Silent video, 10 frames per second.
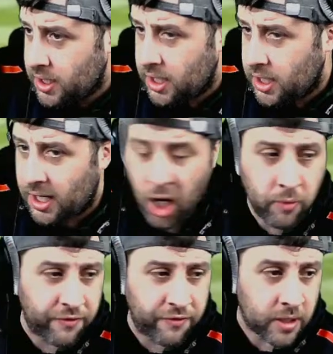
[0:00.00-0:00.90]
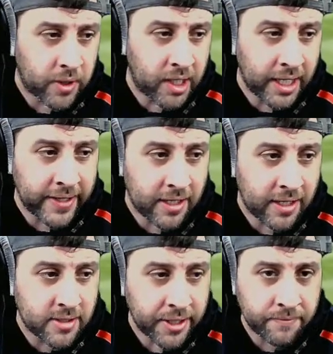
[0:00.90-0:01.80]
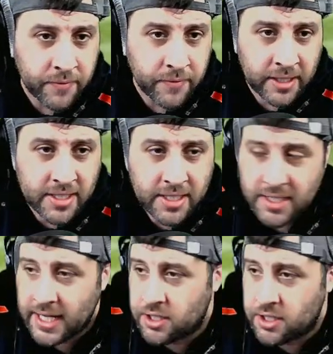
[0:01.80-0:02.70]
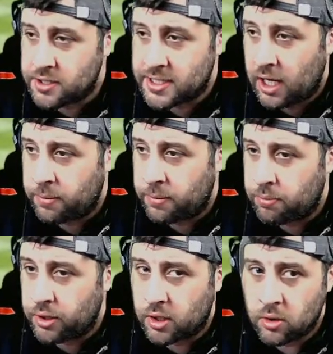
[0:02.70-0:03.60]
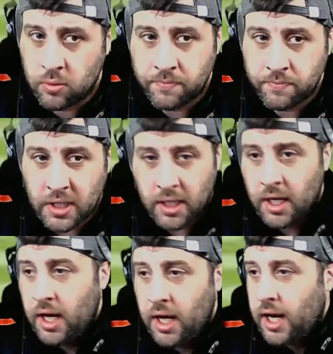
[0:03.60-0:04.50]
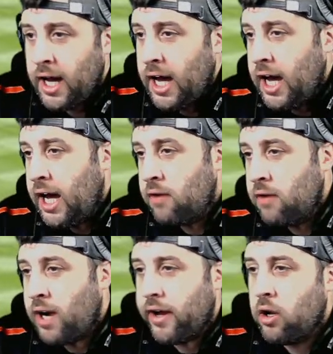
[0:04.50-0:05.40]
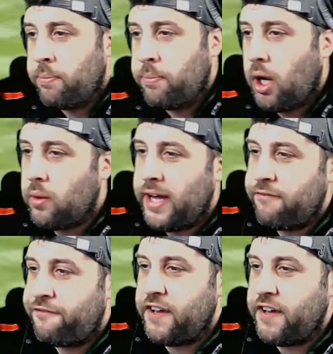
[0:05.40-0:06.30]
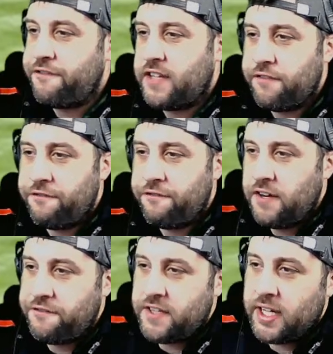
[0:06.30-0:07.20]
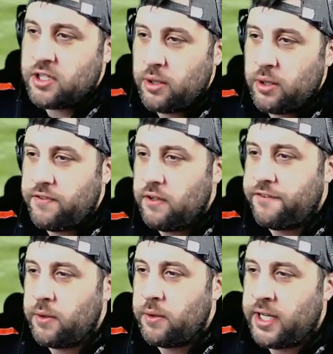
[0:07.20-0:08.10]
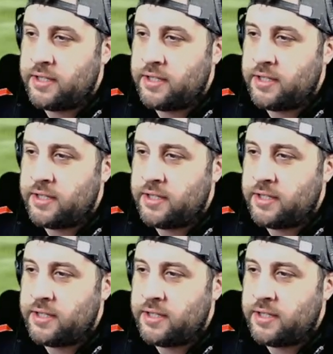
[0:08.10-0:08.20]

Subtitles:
hopefully we can get that done this Six Nations. That would be pretty cool. Right, on the poll then, 50-50. 2 of you have voted.